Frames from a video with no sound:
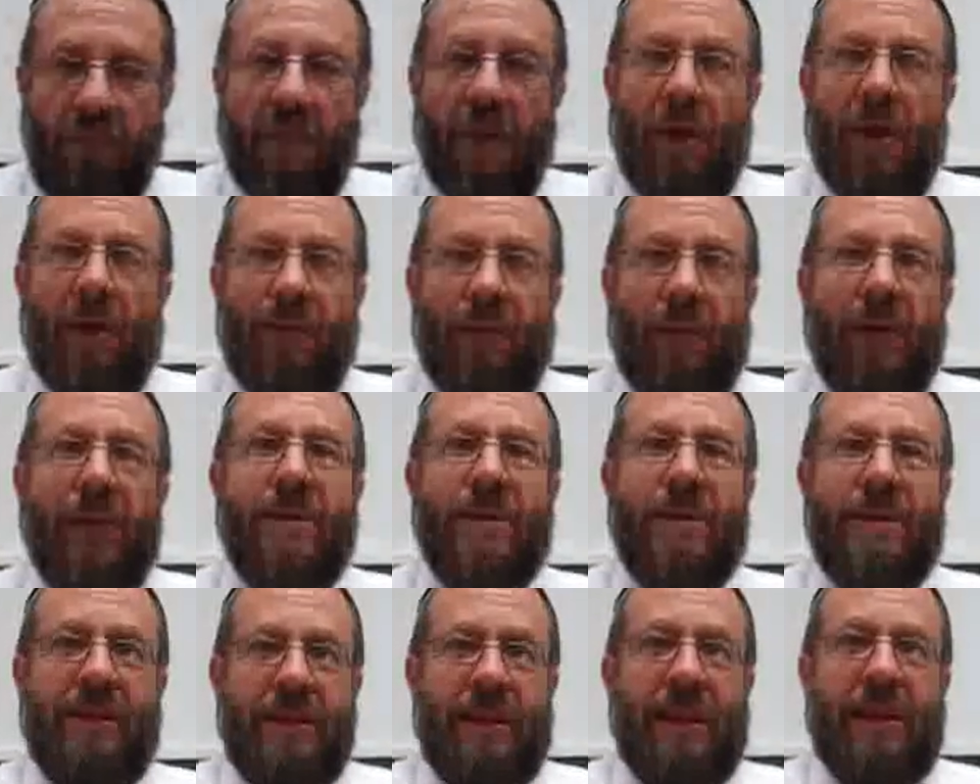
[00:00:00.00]
of
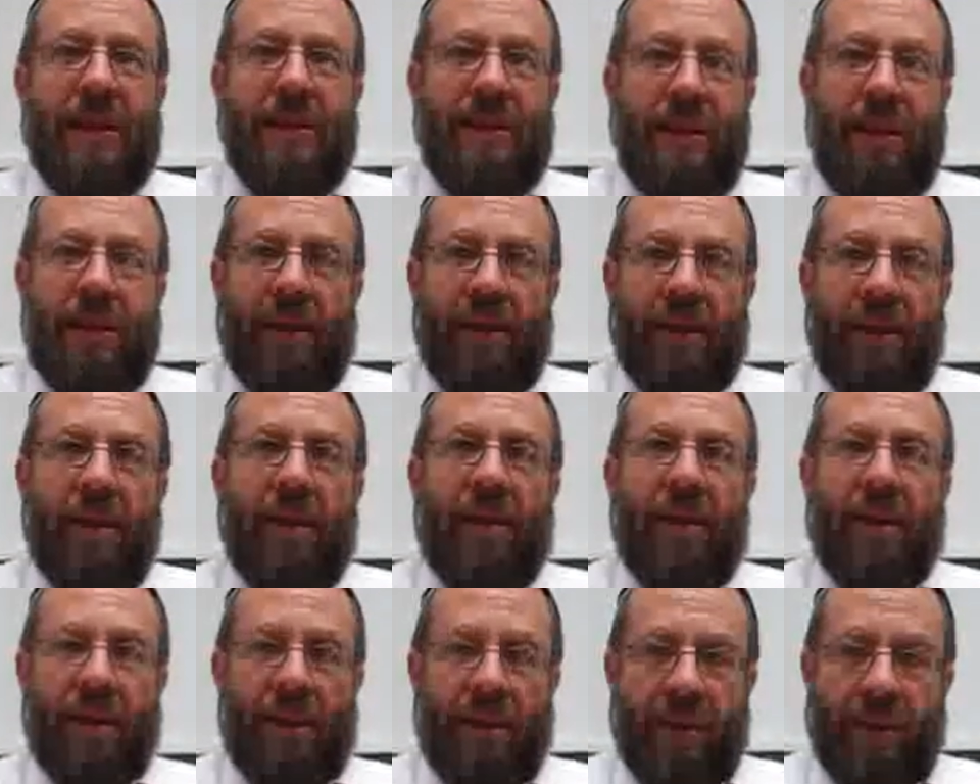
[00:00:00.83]
understanding
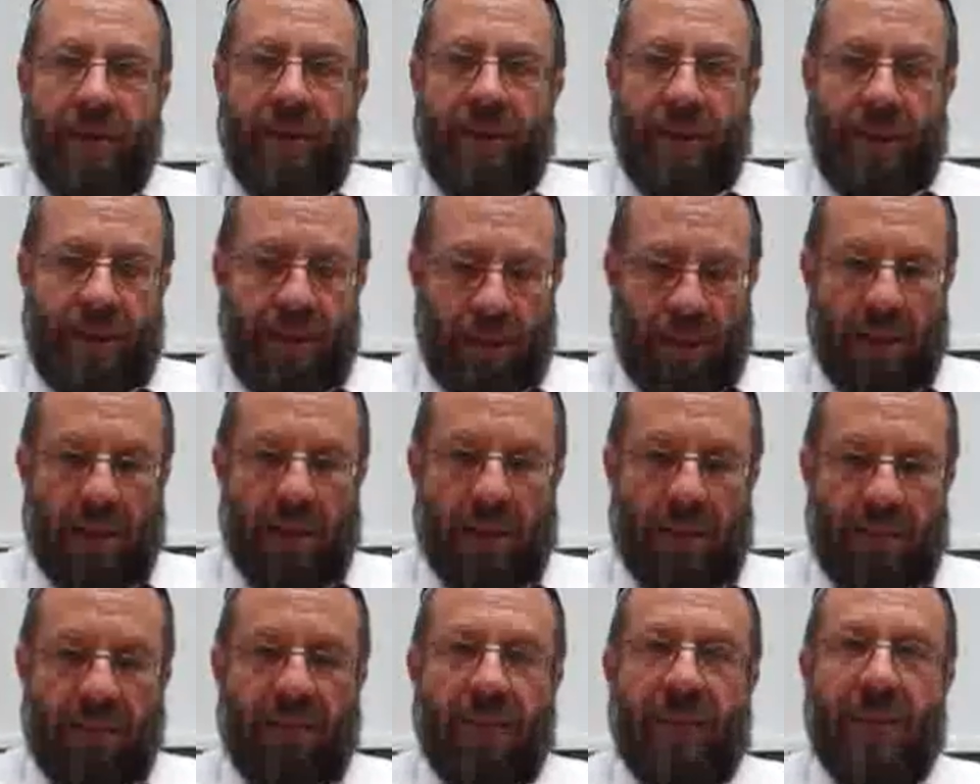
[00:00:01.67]
the,
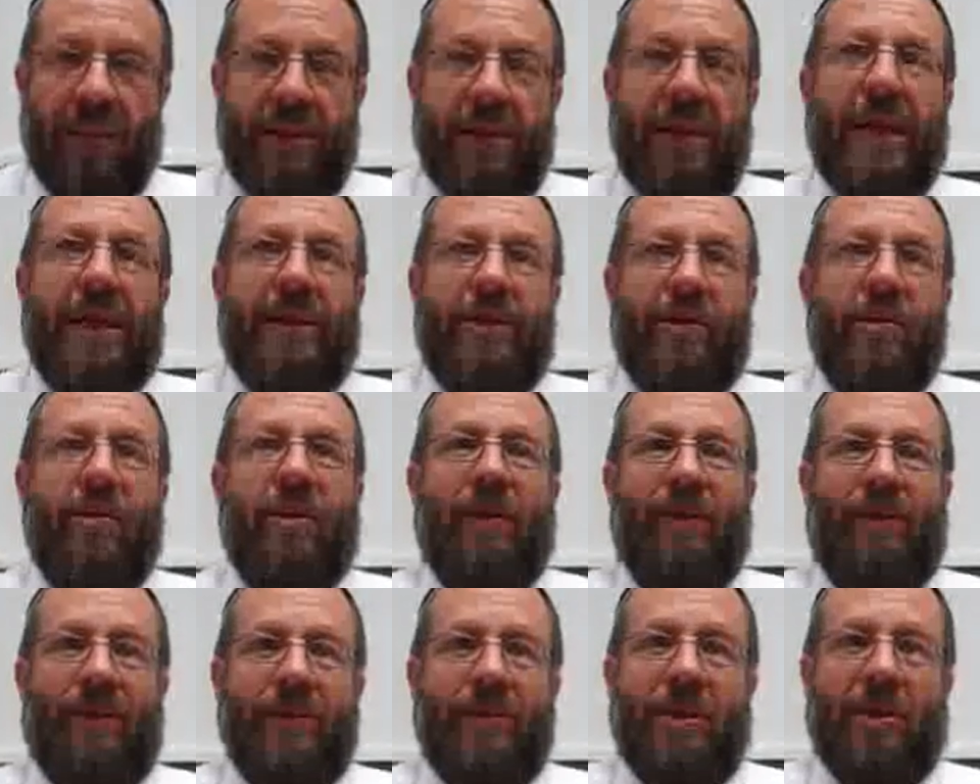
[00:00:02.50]
um, the nature of
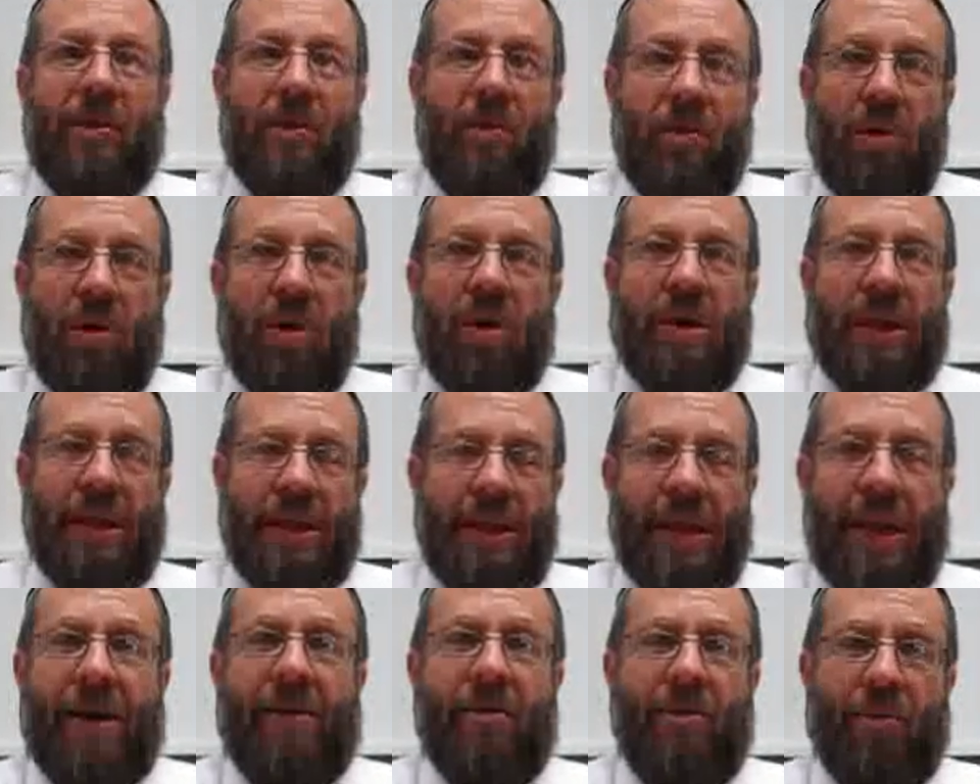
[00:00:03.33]
the physical world and
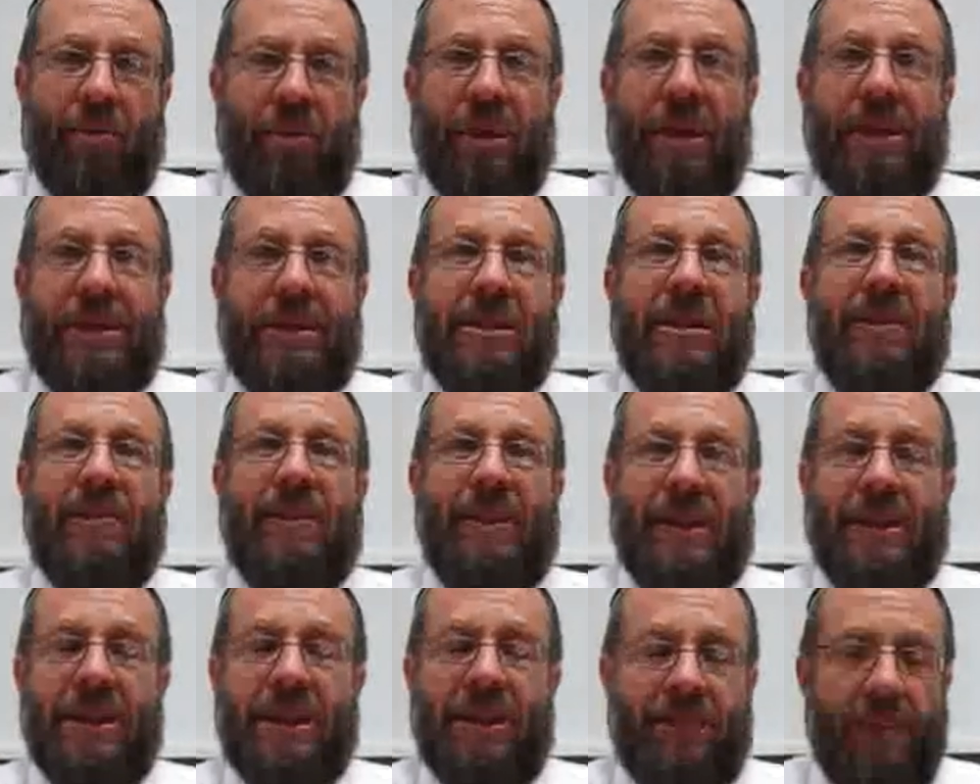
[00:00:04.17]
how it relates to
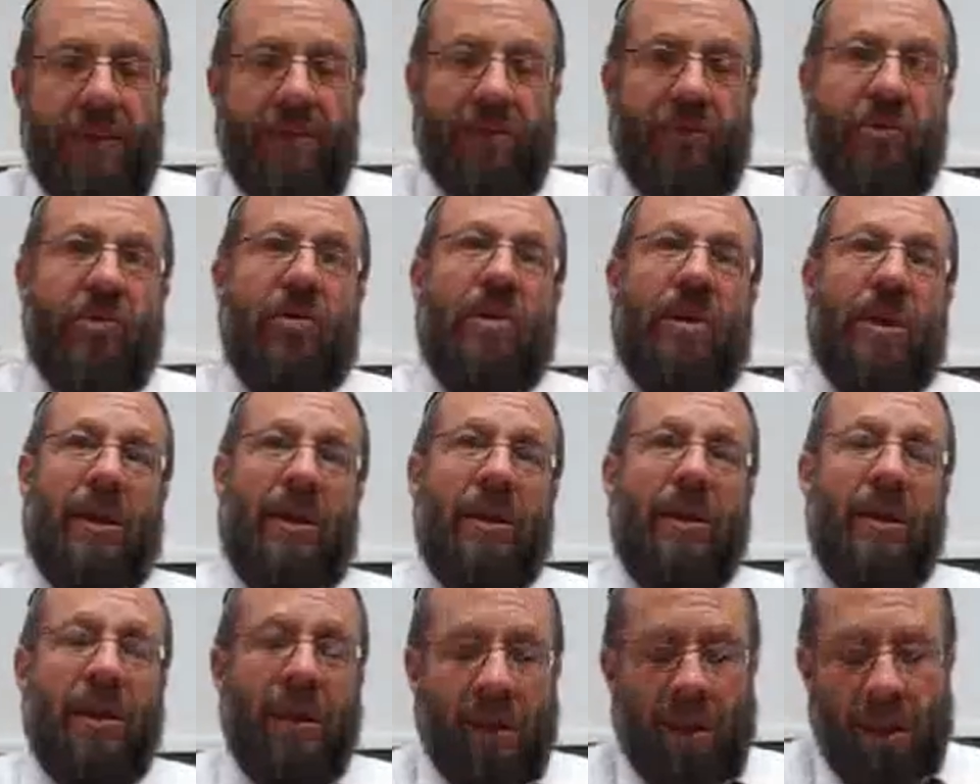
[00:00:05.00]
man
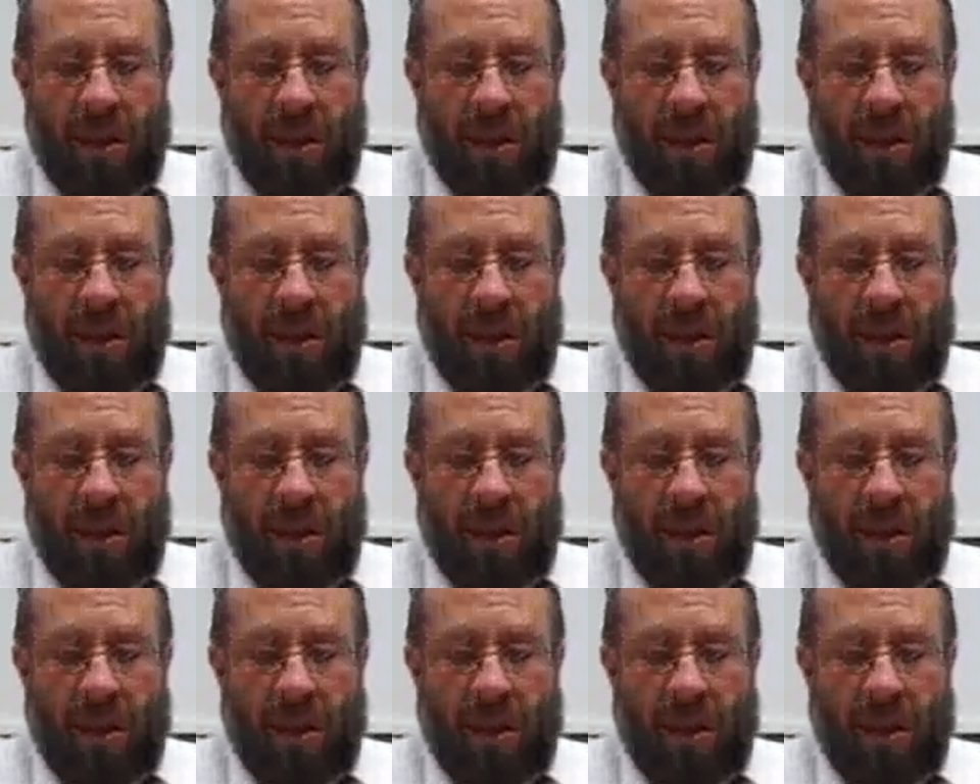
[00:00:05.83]
spiritually.